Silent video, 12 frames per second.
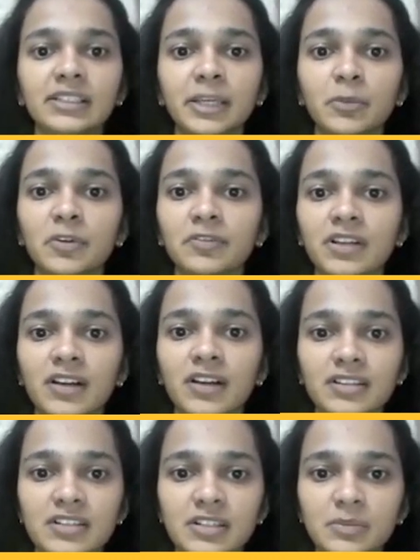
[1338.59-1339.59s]
name of the
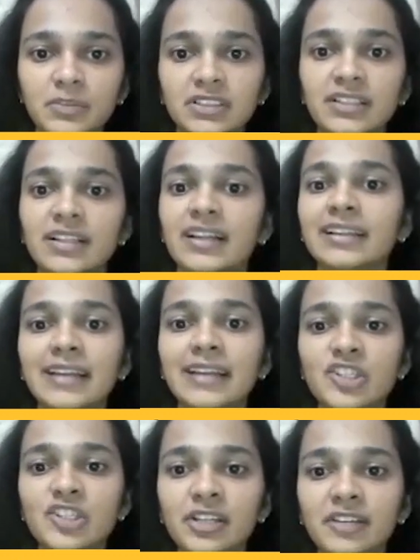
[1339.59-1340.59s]
customer,
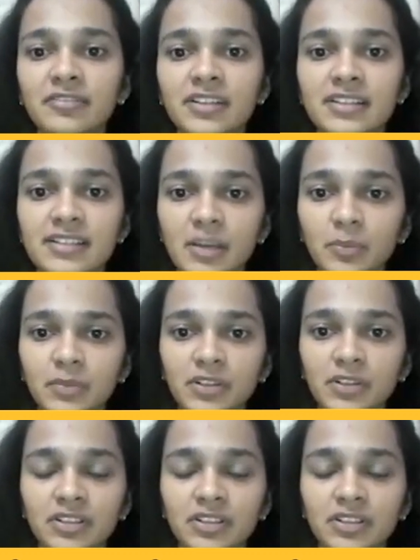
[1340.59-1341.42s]
ledger reference number.